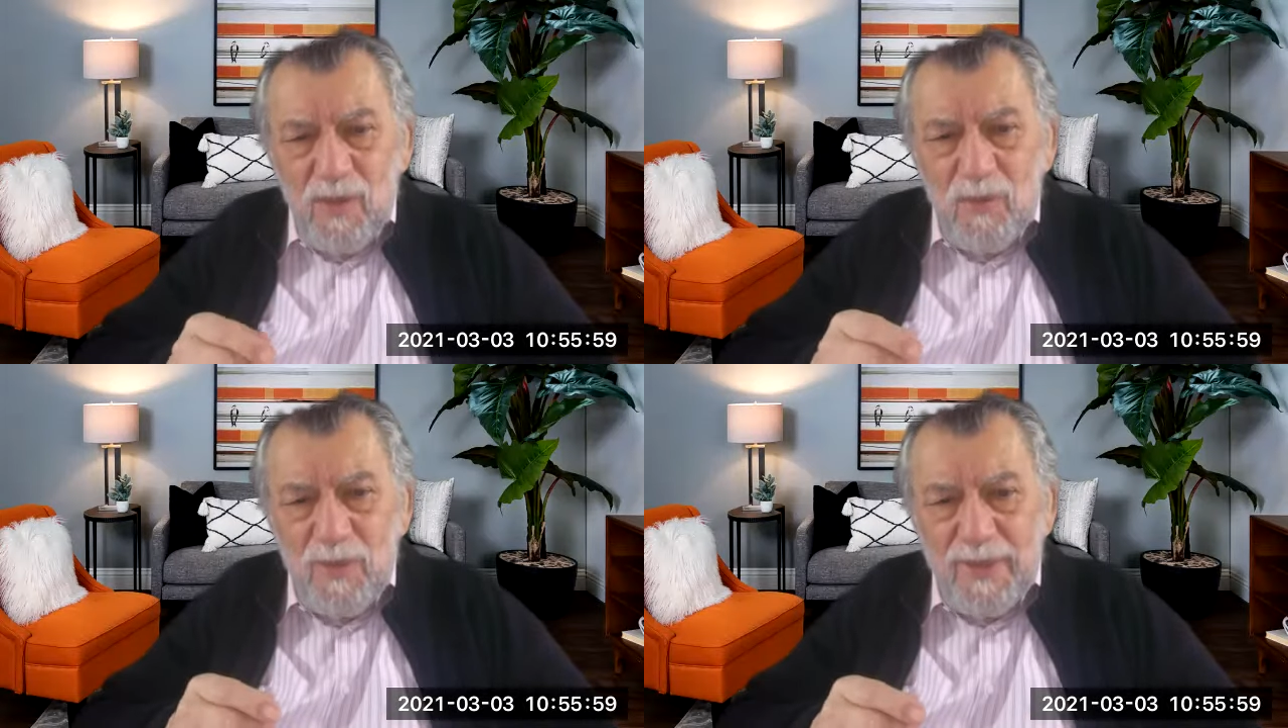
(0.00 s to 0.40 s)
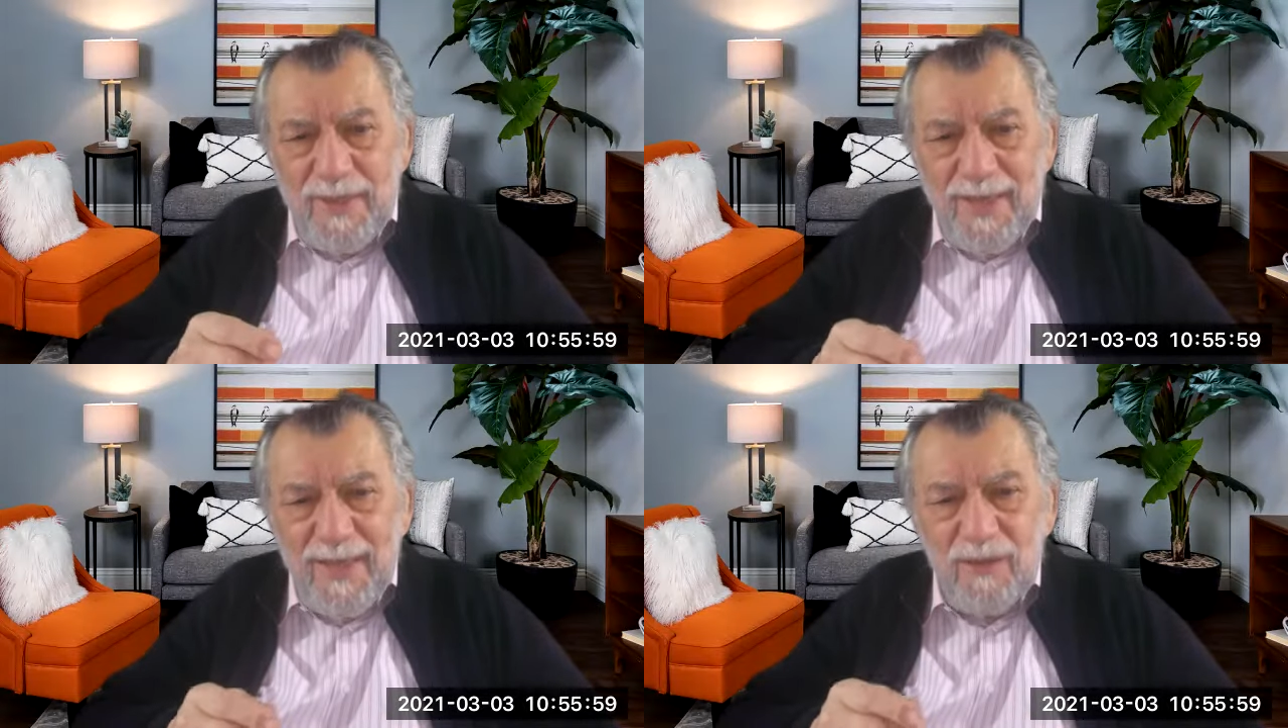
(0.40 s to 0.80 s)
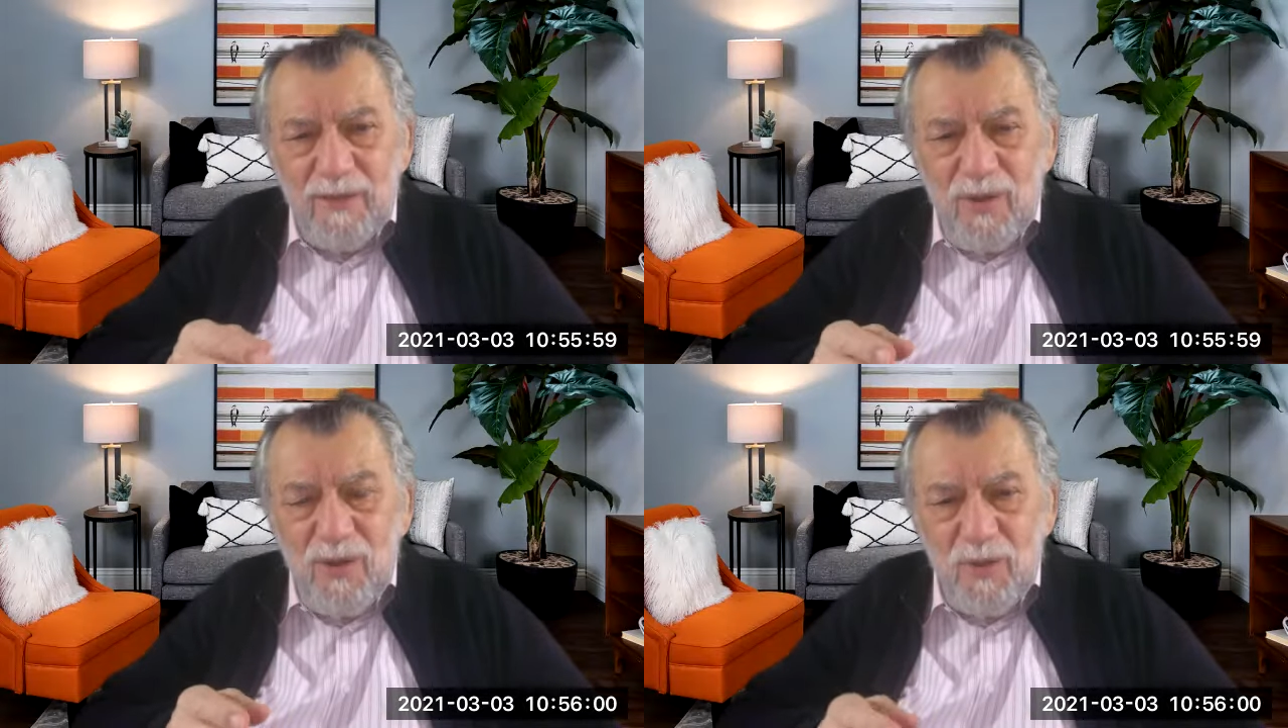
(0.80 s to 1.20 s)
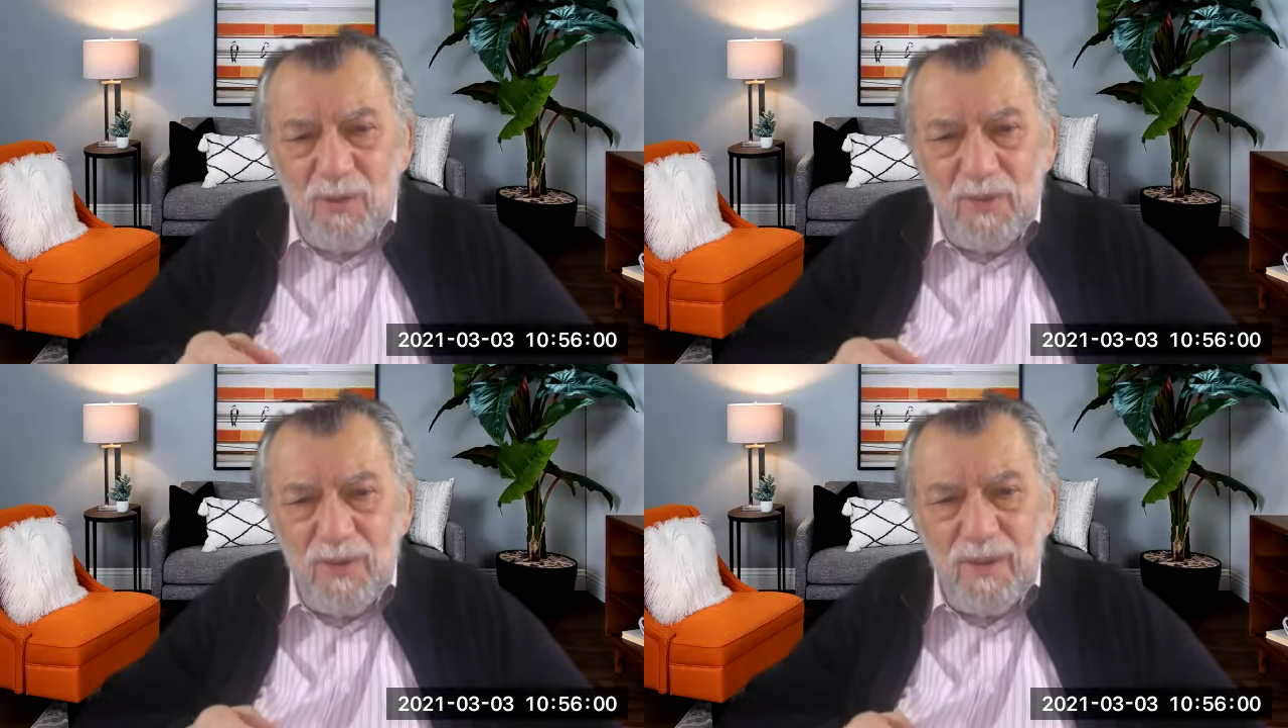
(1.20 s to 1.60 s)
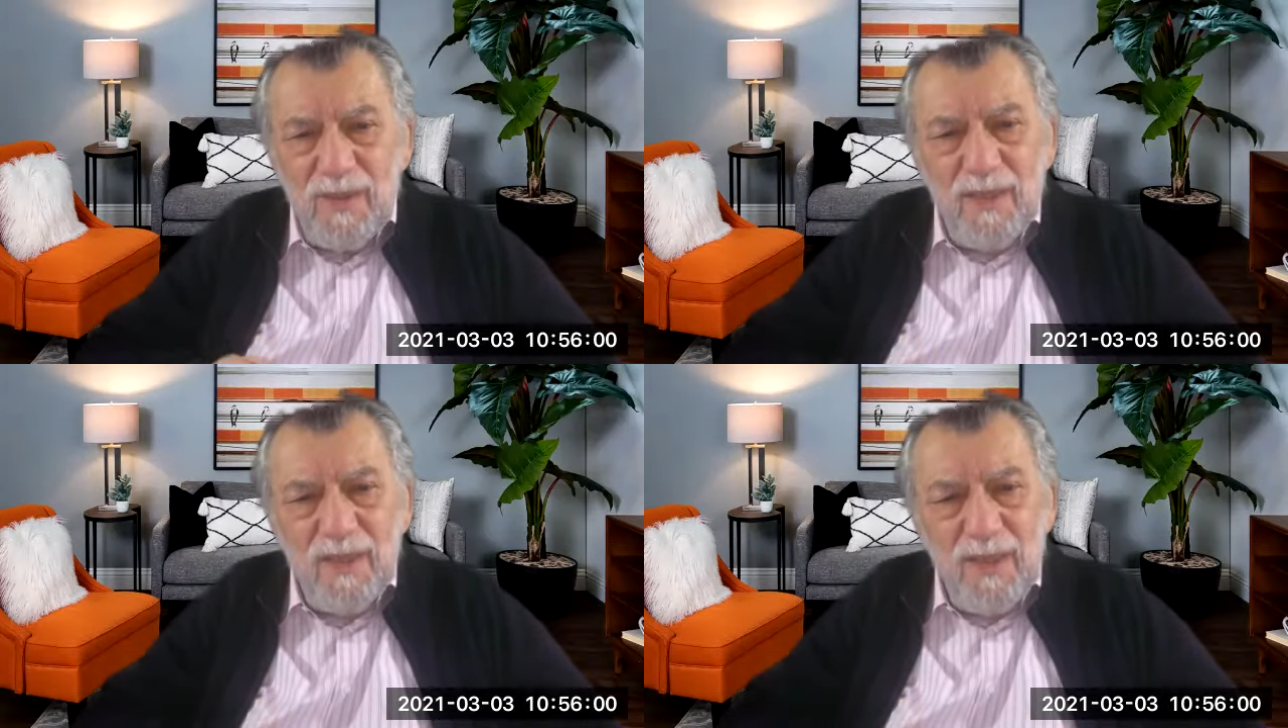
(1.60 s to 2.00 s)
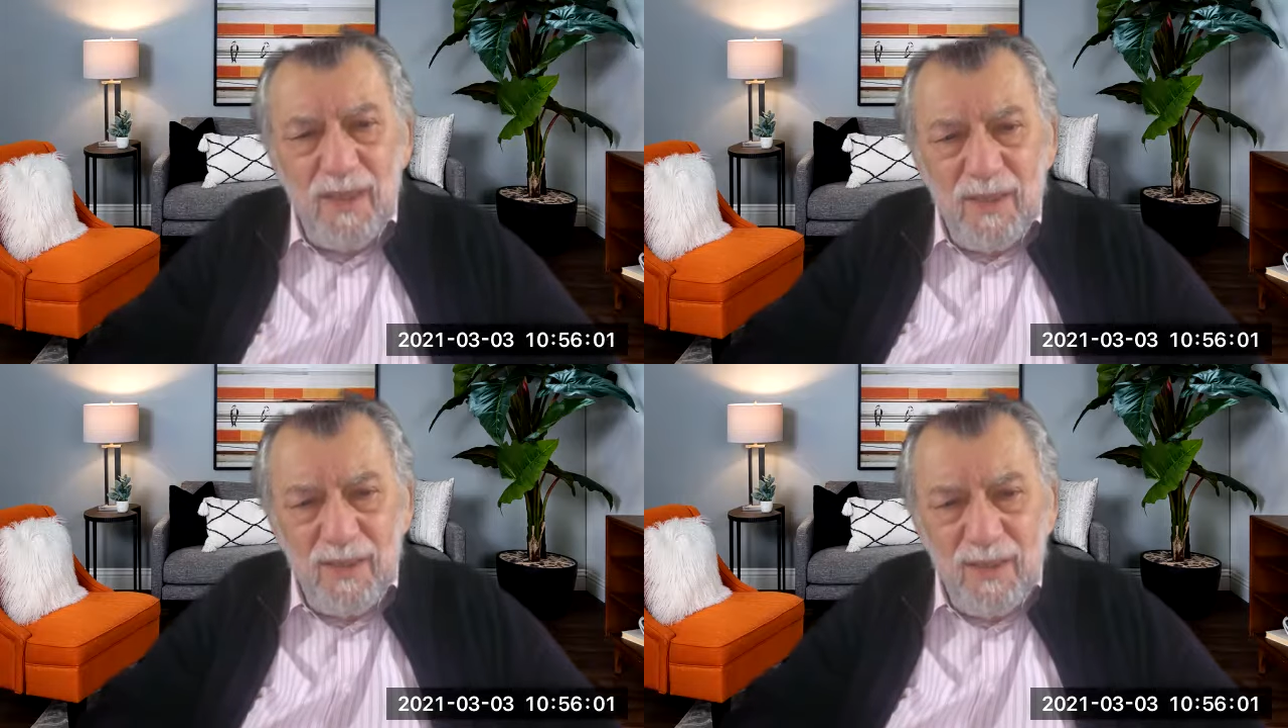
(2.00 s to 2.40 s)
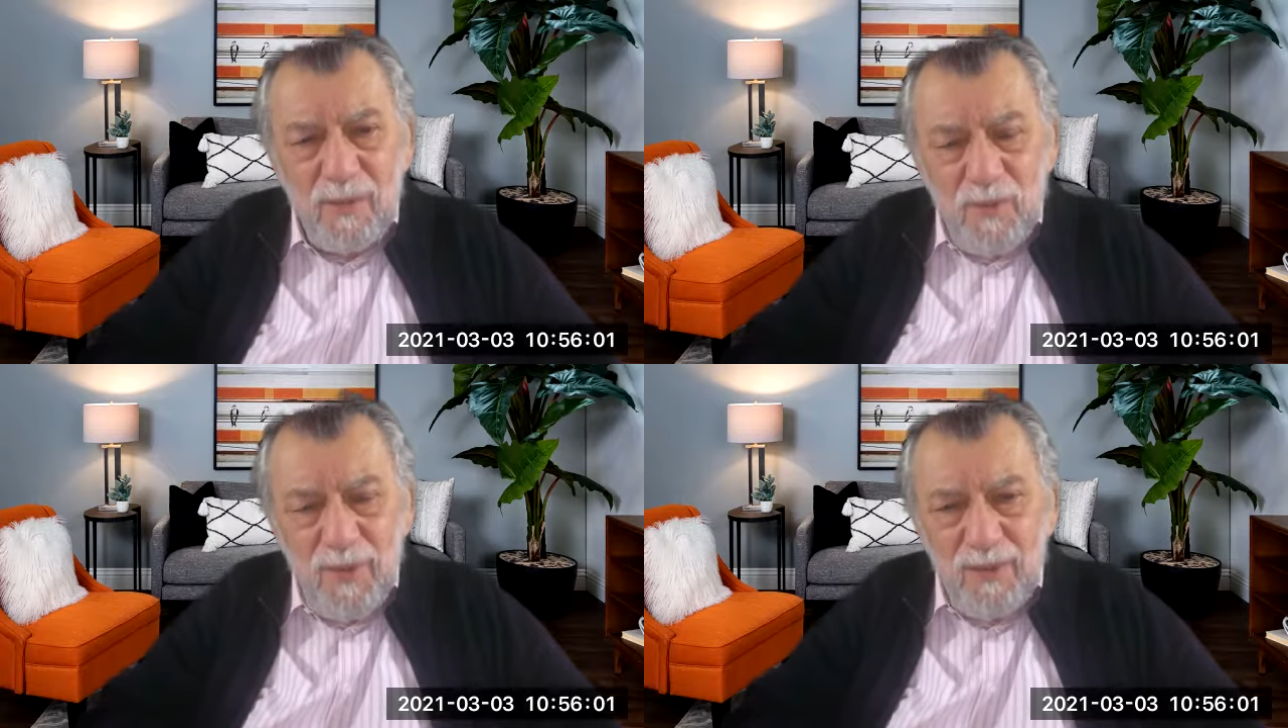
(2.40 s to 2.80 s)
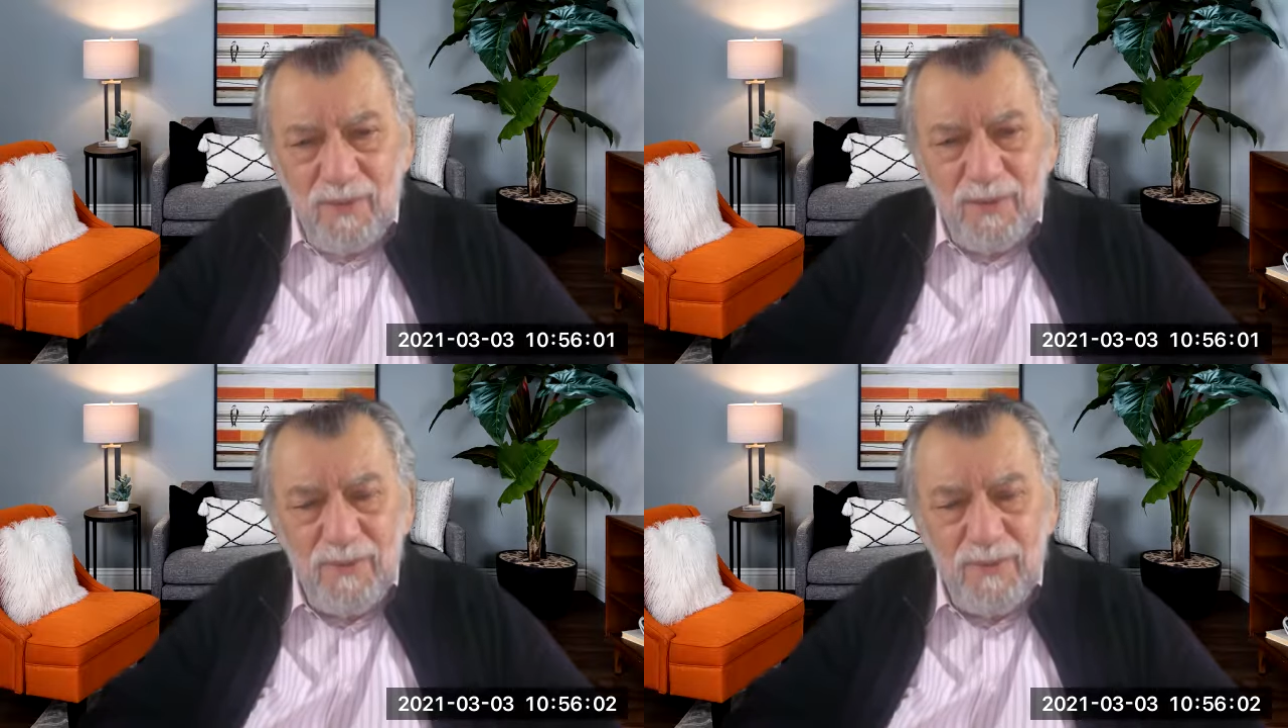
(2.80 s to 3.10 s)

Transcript: we can't know their wealth.